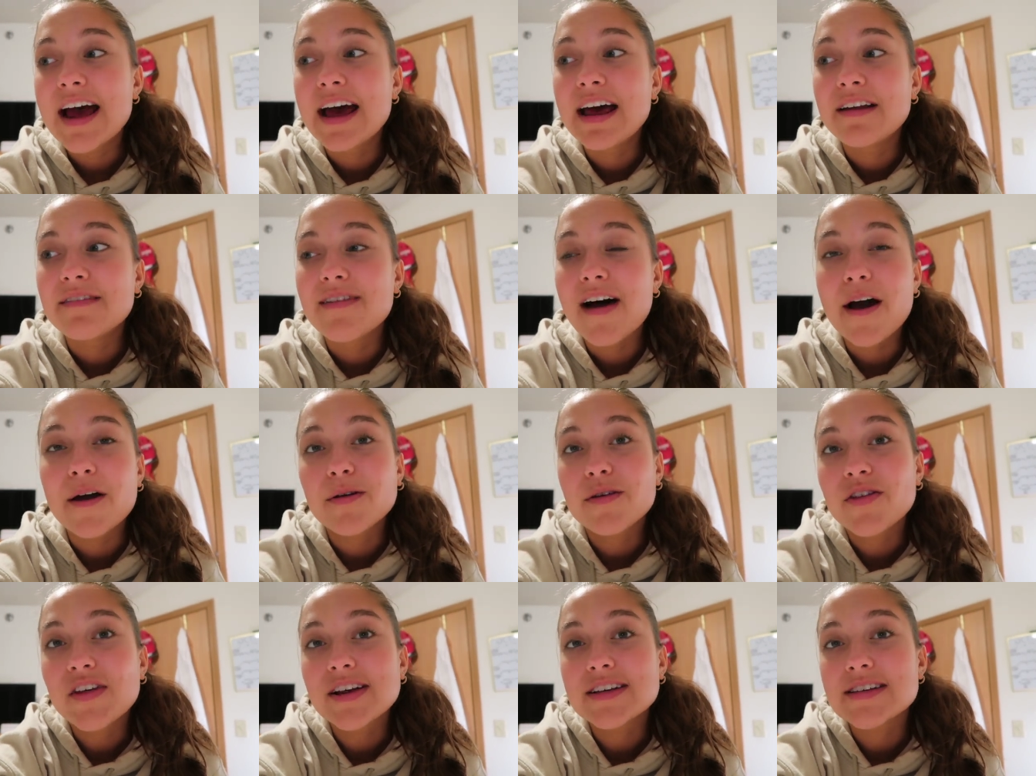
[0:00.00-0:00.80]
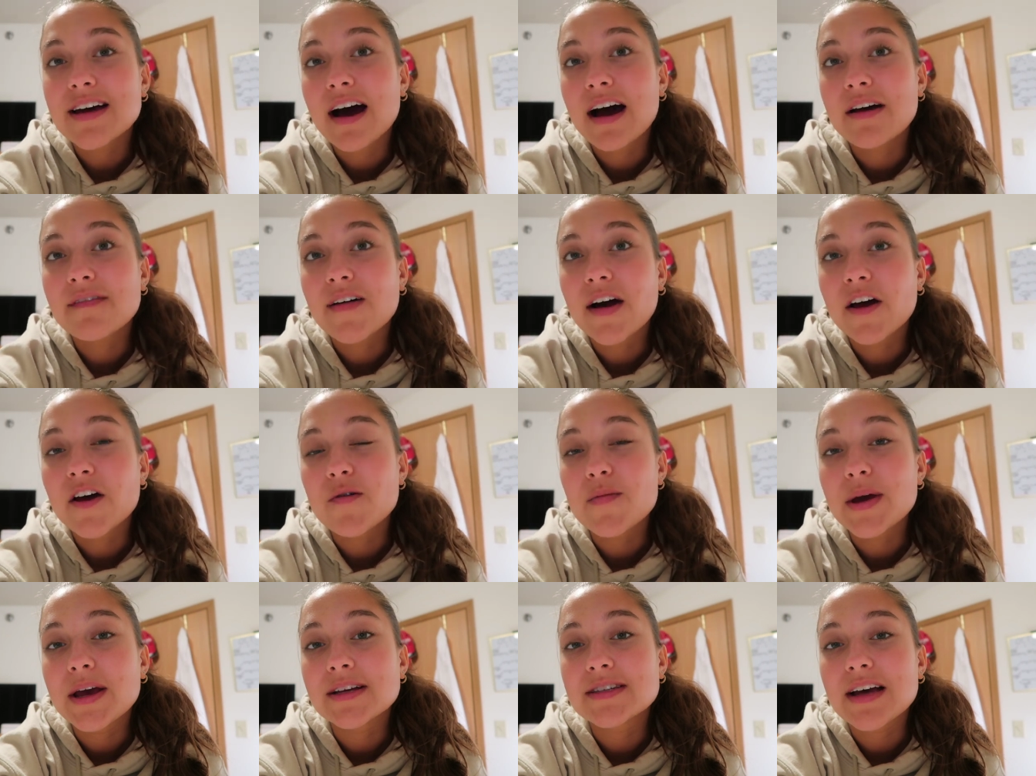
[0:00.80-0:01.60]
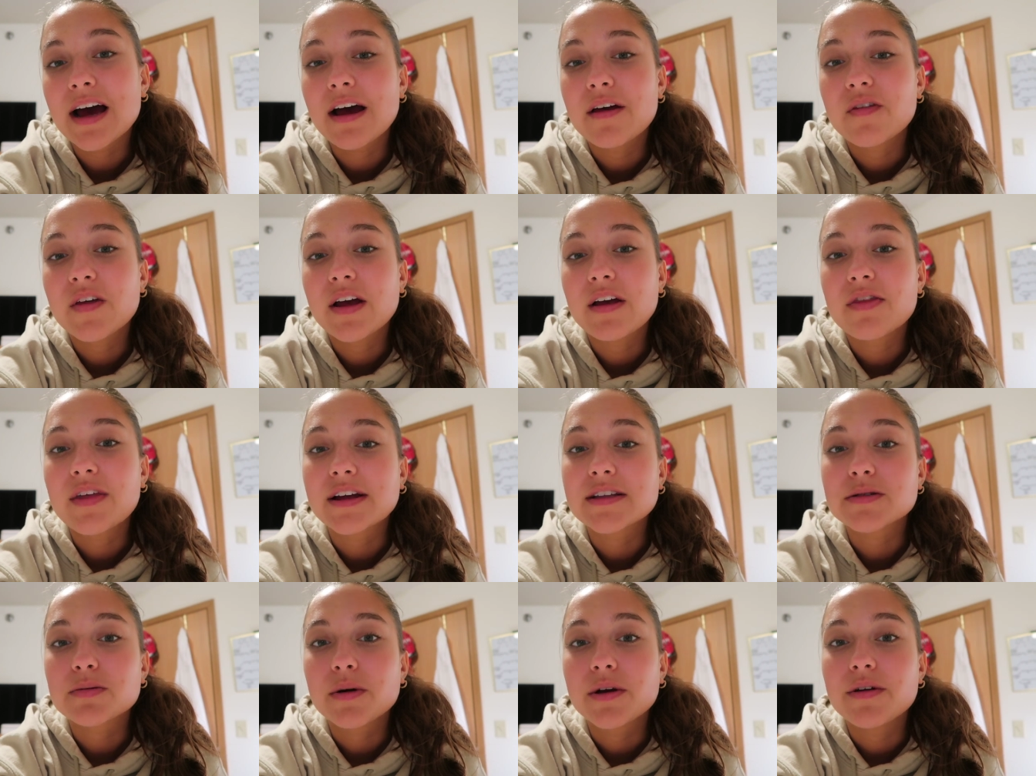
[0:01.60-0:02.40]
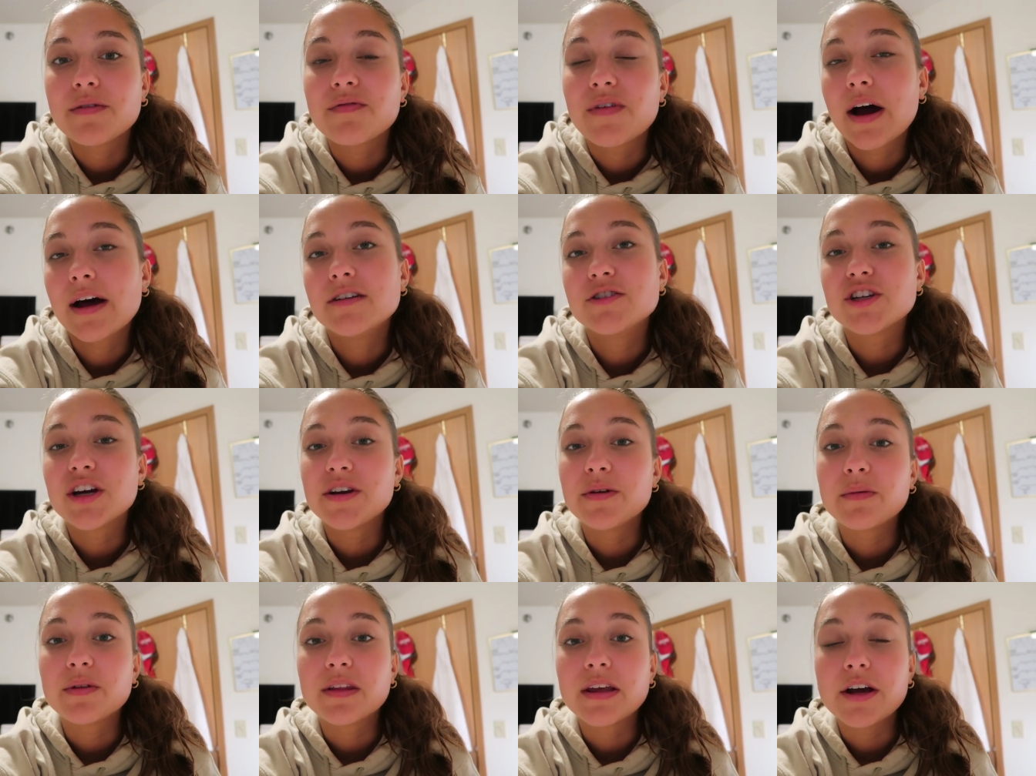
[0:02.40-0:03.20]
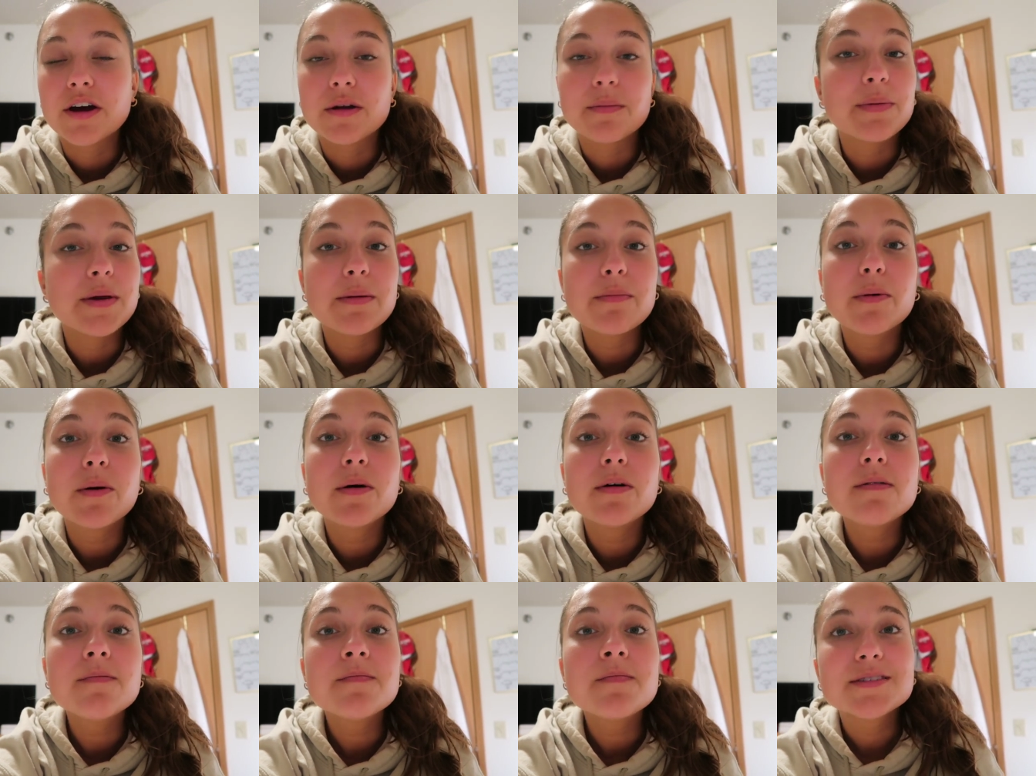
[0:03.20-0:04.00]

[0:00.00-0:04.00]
and value the things that I value because I think that's where you find genuinely good people.